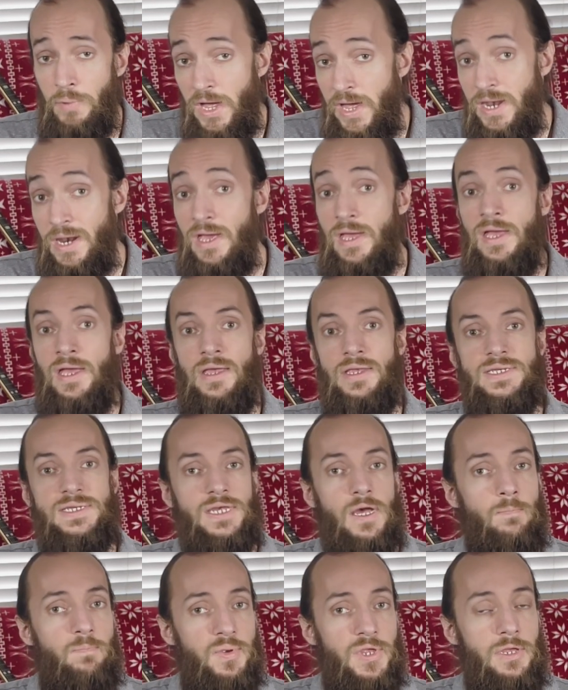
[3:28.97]
but
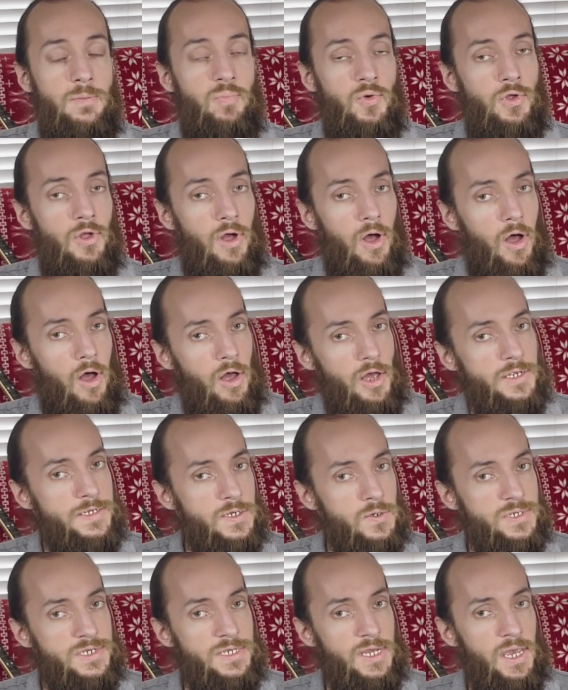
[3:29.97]
some people
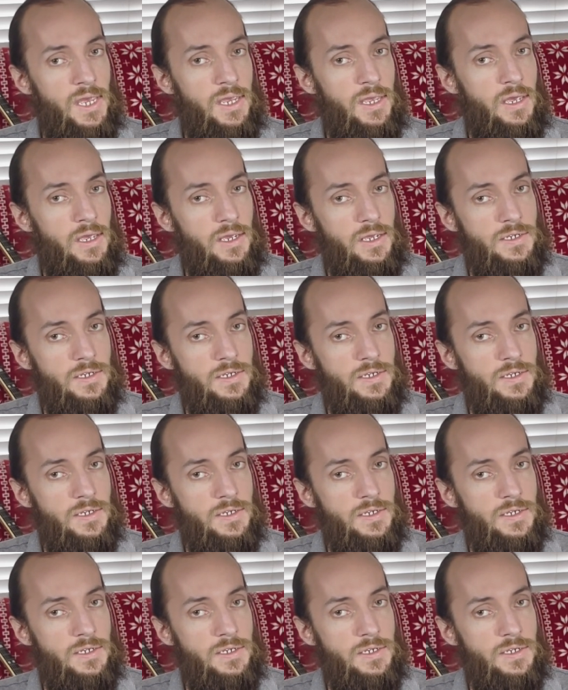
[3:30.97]
also say